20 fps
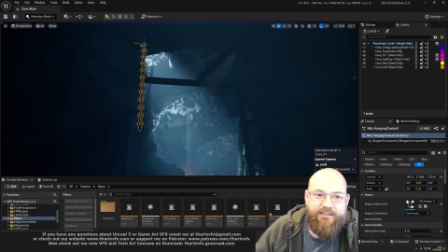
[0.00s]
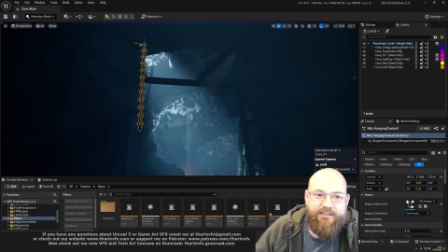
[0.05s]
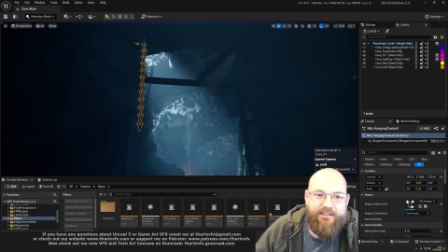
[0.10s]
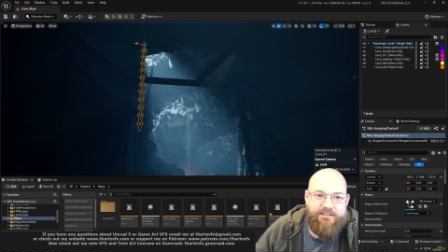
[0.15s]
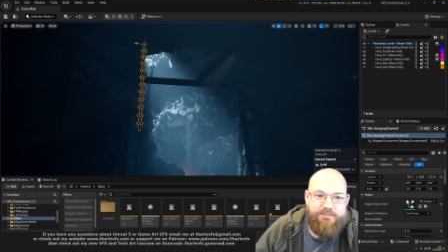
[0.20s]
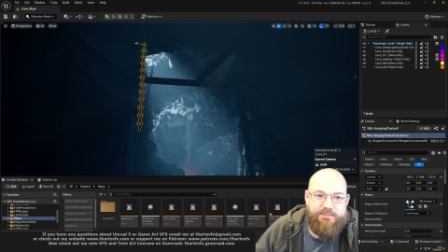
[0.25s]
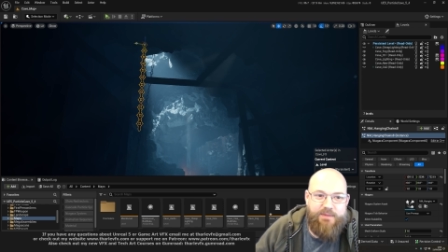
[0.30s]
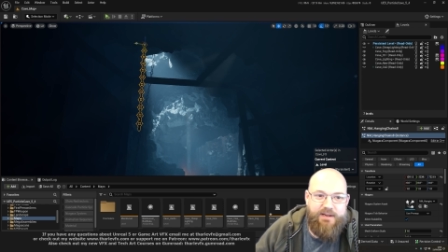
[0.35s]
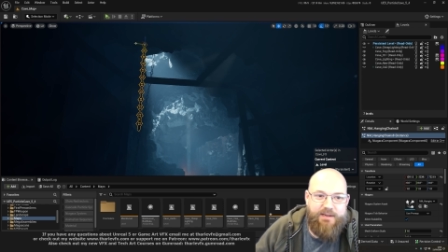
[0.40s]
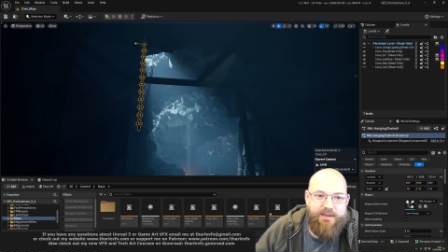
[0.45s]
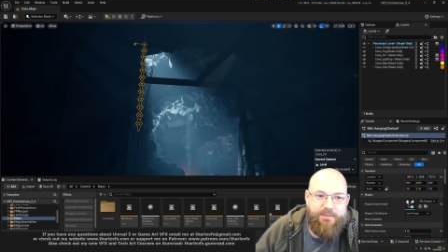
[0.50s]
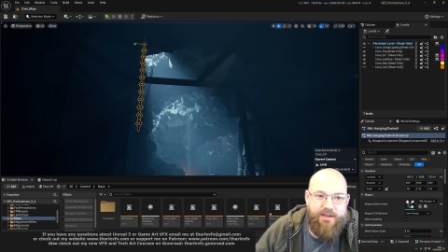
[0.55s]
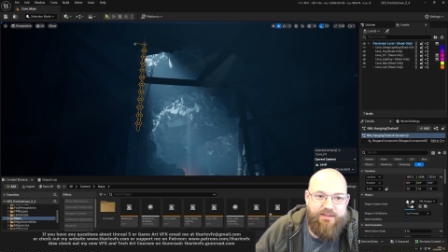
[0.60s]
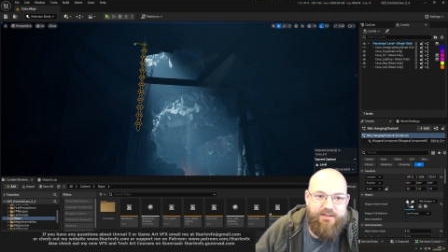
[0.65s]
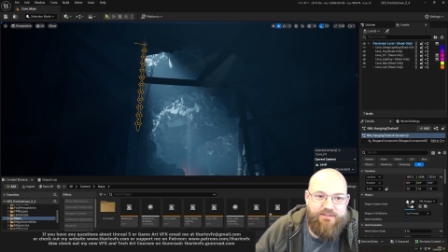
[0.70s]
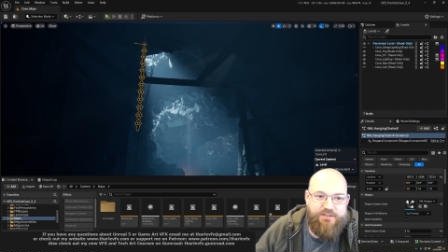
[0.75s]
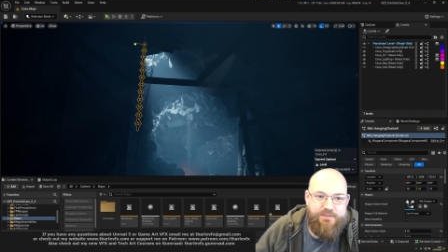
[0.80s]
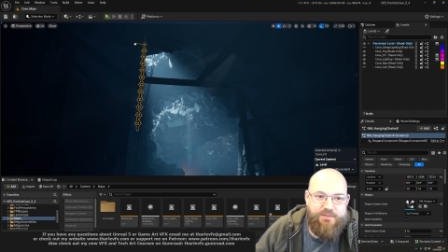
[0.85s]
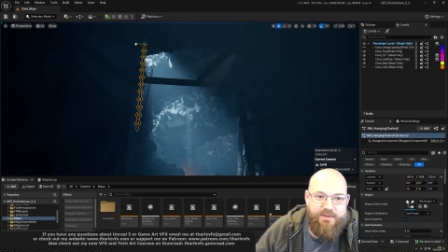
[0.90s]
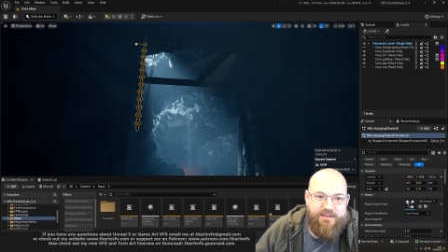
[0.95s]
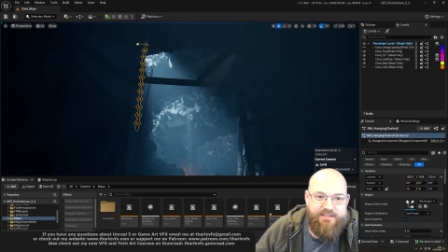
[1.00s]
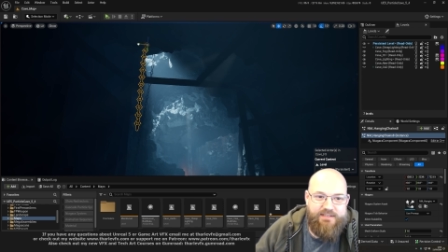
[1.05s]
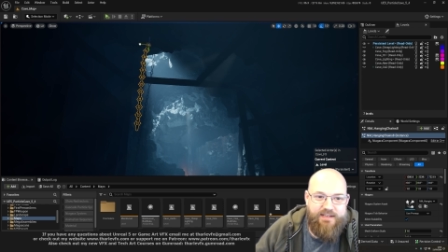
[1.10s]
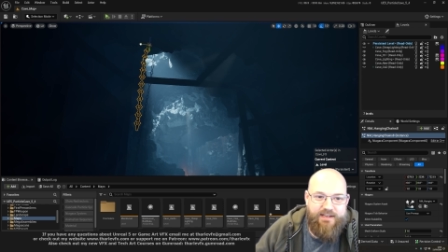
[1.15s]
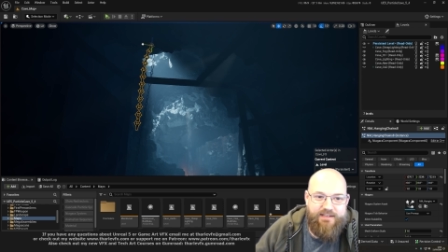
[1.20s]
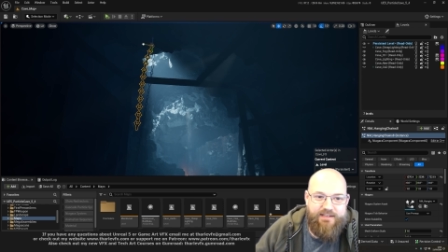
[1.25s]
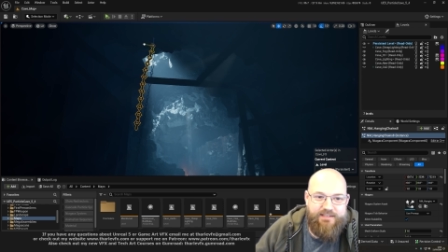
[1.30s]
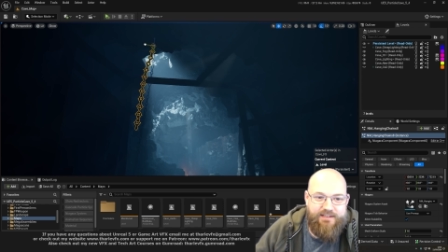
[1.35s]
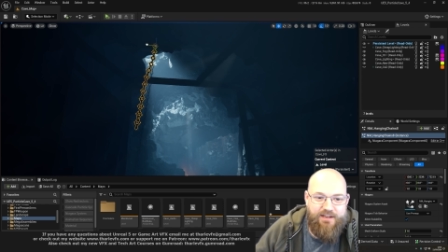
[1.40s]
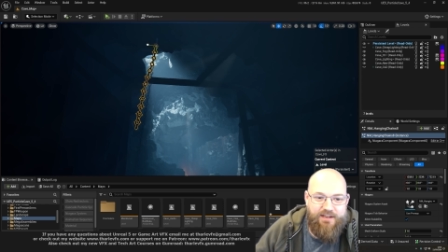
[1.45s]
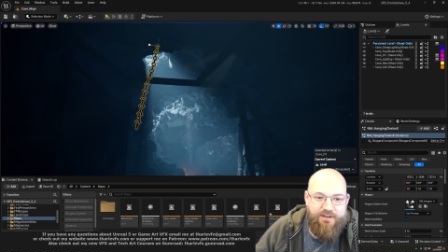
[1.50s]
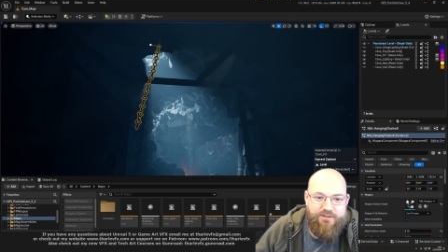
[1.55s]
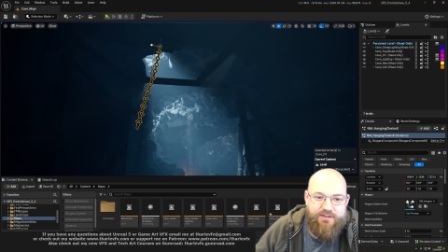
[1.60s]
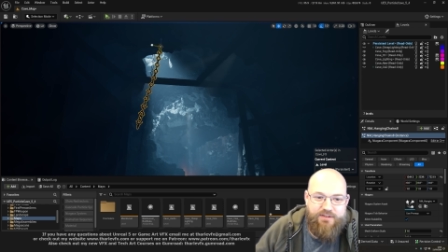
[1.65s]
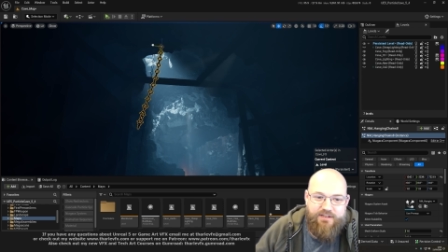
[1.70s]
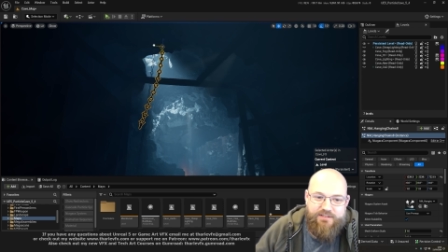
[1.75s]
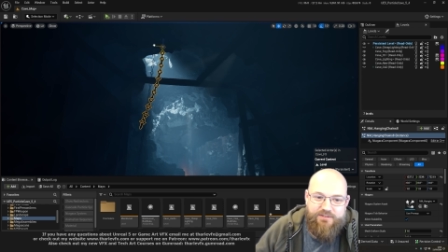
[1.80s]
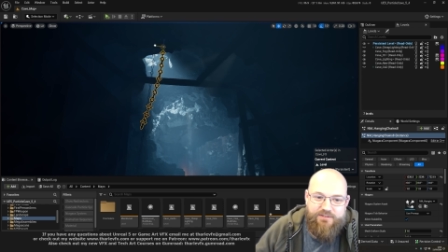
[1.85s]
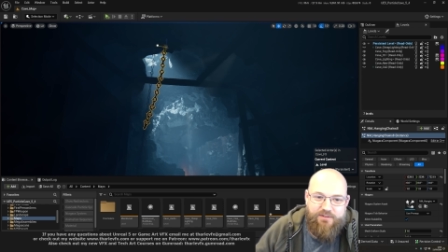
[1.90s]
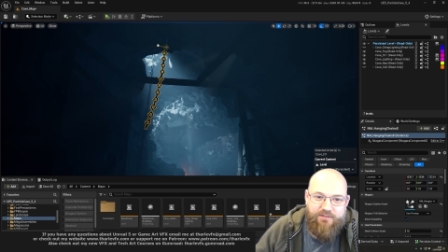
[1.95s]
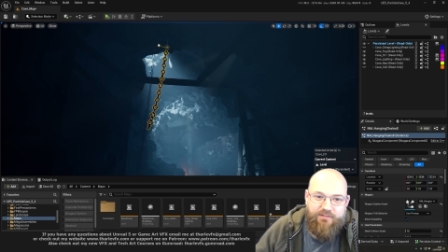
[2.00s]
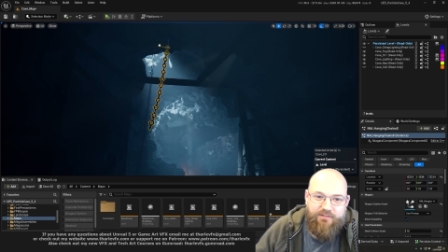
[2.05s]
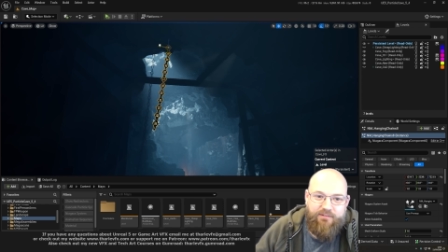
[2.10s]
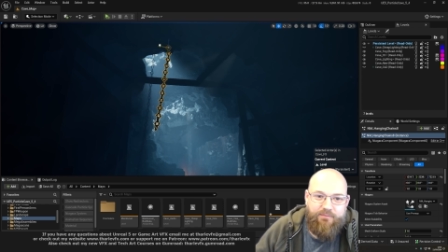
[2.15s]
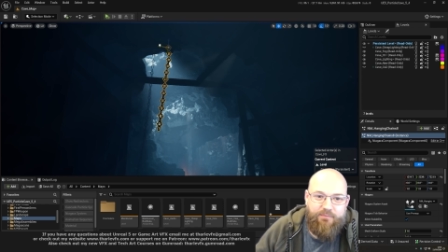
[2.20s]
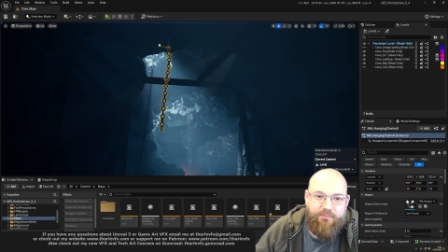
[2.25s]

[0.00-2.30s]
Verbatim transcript: spending about 2 milliseconds alone just on